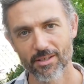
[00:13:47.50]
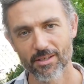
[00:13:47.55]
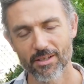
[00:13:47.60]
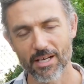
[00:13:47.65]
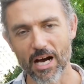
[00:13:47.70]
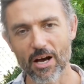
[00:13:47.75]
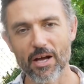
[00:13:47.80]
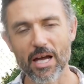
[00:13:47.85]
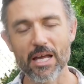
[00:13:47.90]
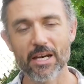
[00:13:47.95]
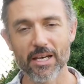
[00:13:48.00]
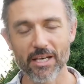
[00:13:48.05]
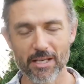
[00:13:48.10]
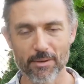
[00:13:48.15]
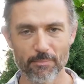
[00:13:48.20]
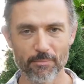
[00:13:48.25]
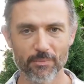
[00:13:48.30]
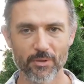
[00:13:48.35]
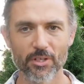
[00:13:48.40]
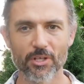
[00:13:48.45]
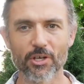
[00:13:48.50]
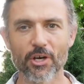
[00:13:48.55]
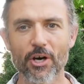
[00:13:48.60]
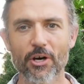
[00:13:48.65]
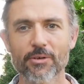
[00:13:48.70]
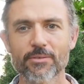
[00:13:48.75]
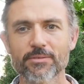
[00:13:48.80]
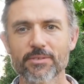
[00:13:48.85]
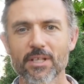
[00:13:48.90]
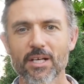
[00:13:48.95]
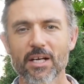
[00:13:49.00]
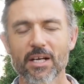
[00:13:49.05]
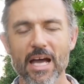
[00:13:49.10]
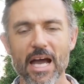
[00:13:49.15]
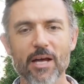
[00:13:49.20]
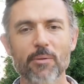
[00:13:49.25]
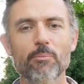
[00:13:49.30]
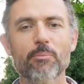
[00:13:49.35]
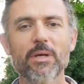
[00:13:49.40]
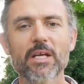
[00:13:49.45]
And it can, you know,
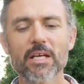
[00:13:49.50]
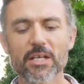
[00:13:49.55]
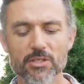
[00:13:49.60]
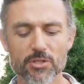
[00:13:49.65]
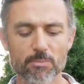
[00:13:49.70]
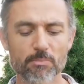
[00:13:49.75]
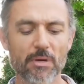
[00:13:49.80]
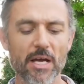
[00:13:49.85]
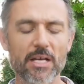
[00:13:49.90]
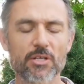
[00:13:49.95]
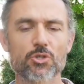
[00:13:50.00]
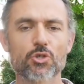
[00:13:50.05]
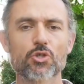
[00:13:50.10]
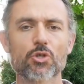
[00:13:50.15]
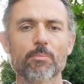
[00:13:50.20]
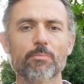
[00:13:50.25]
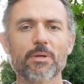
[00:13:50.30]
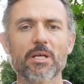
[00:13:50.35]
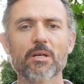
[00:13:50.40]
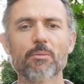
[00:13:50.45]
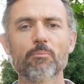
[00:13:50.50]
and be